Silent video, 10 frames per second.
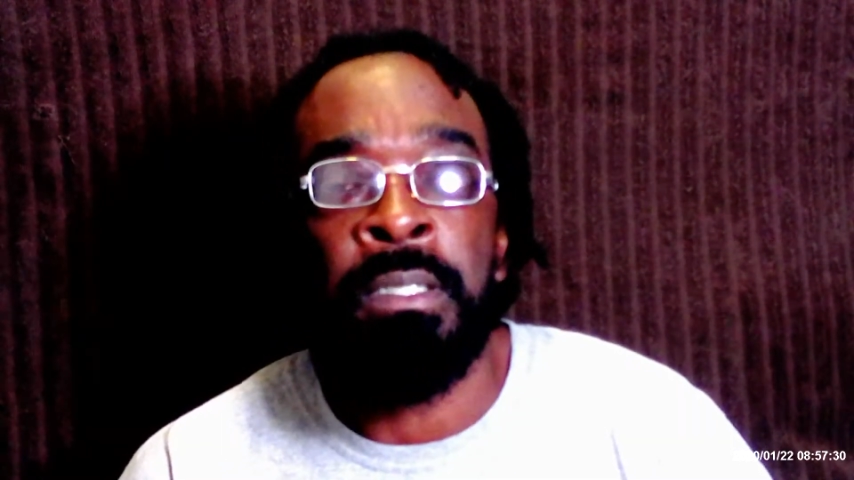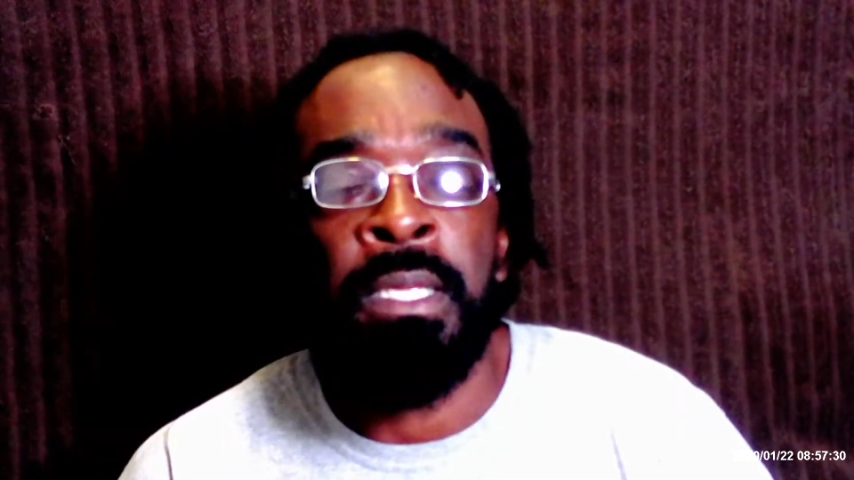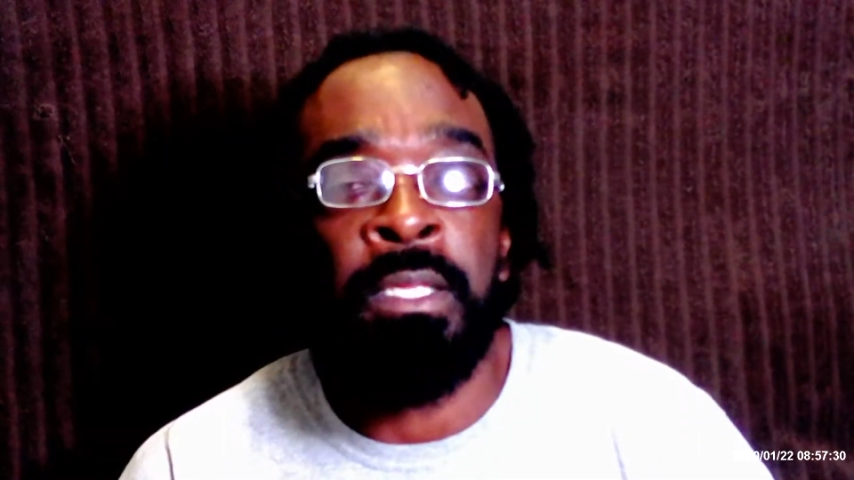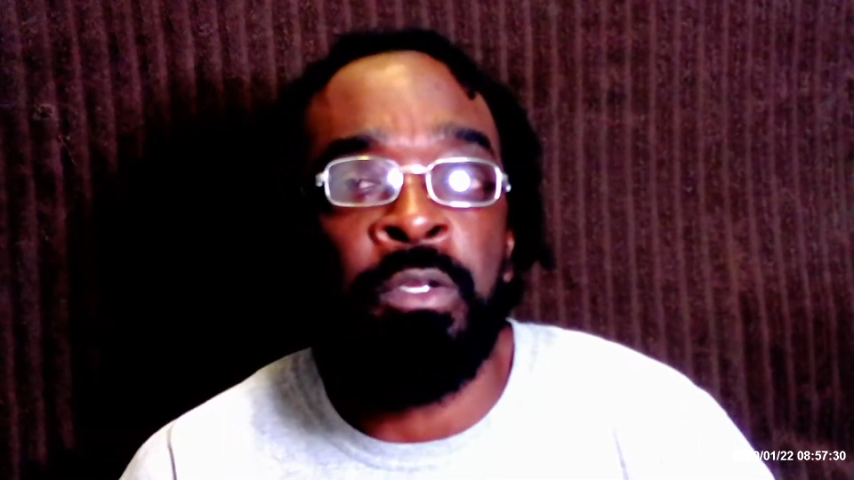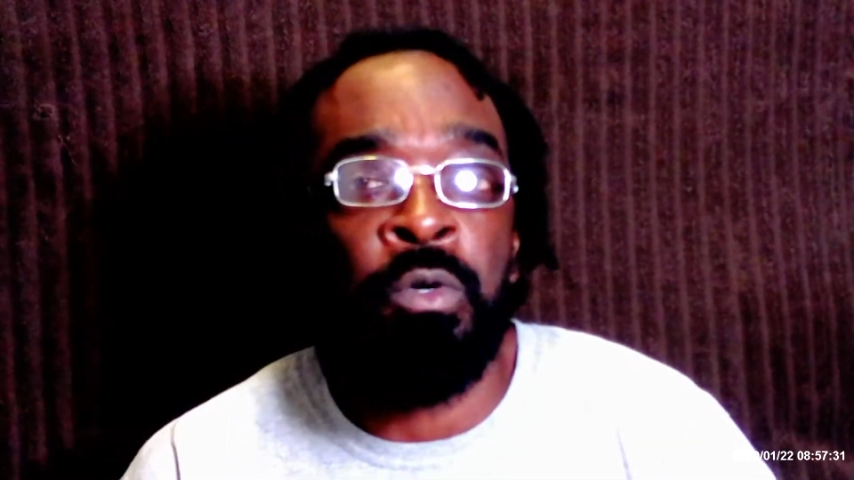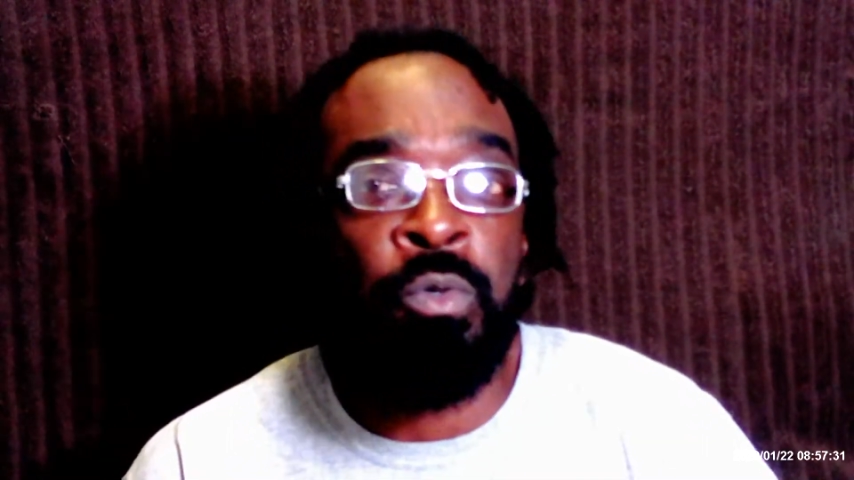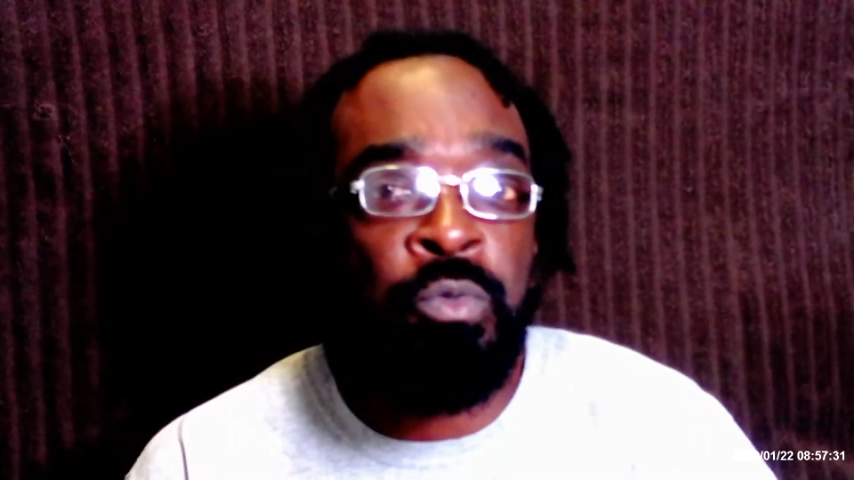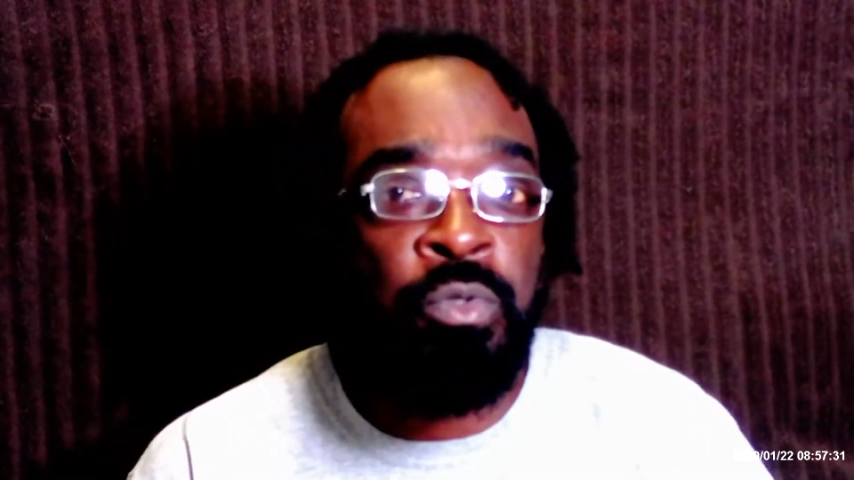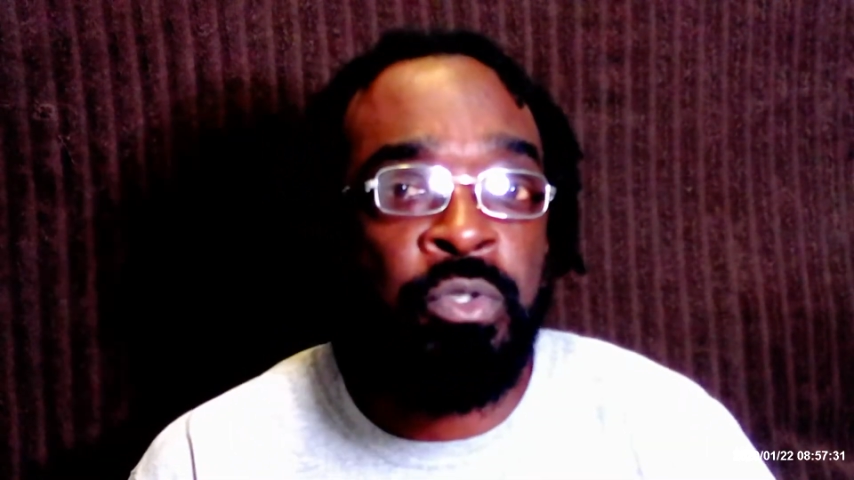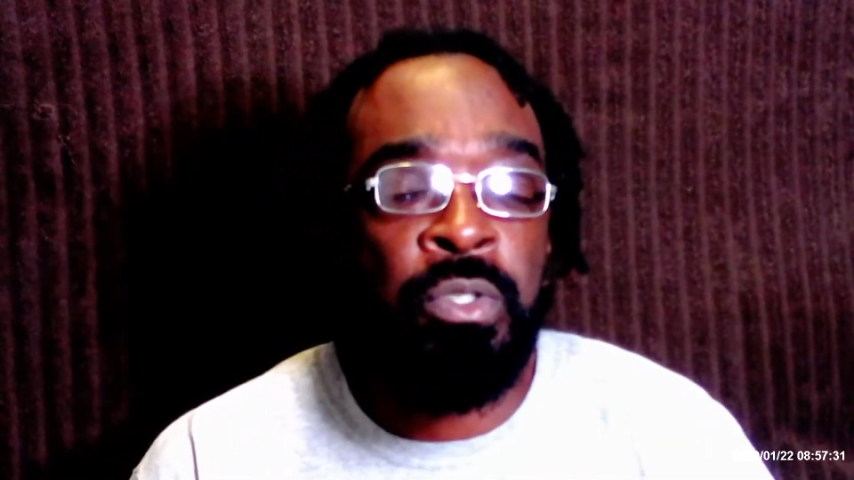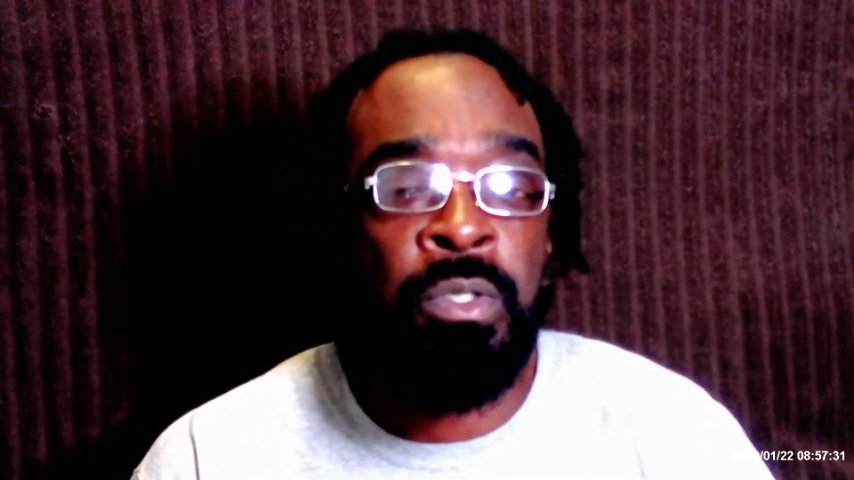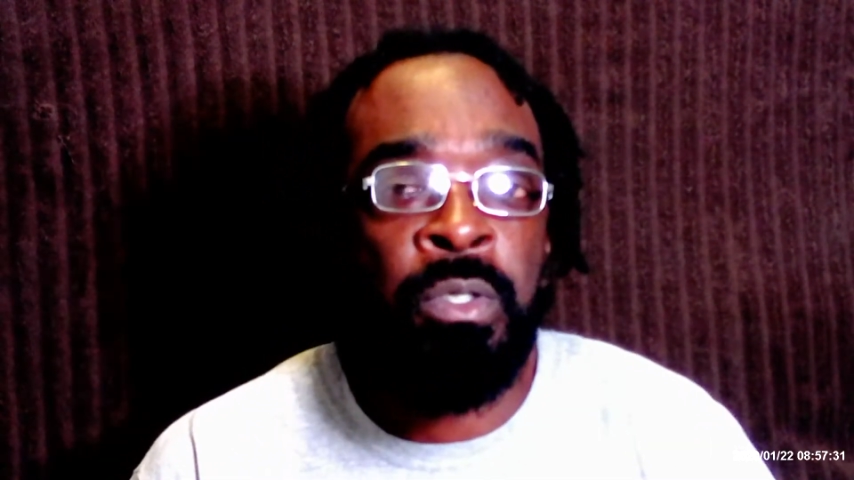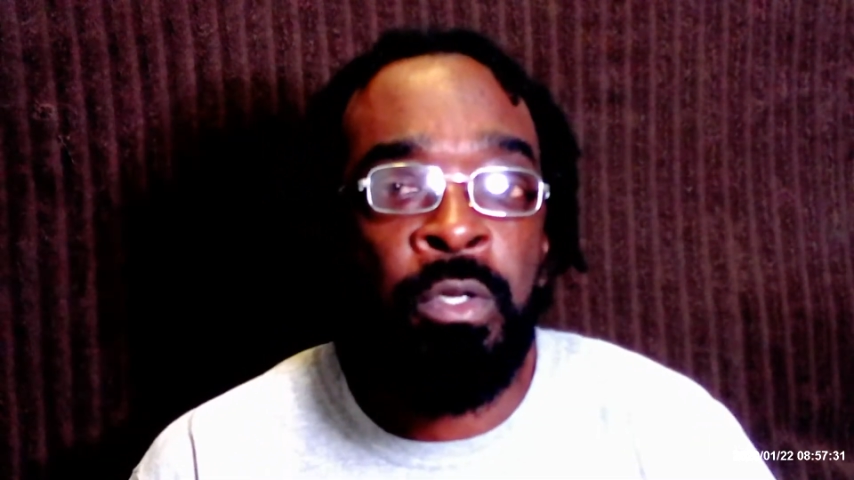and those